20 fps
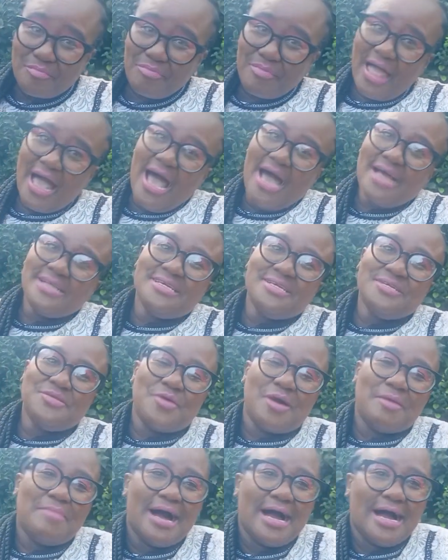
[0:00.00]
I didn't
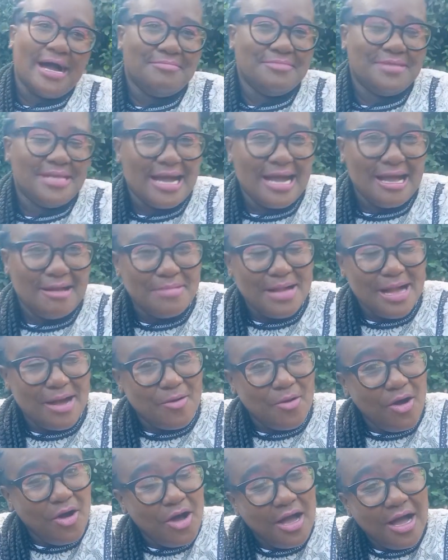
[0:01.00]
do about
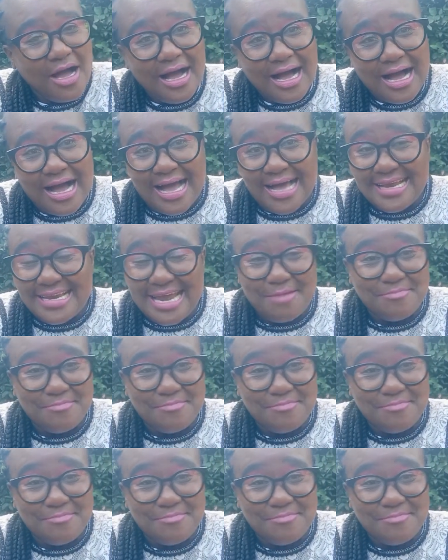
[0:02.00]
I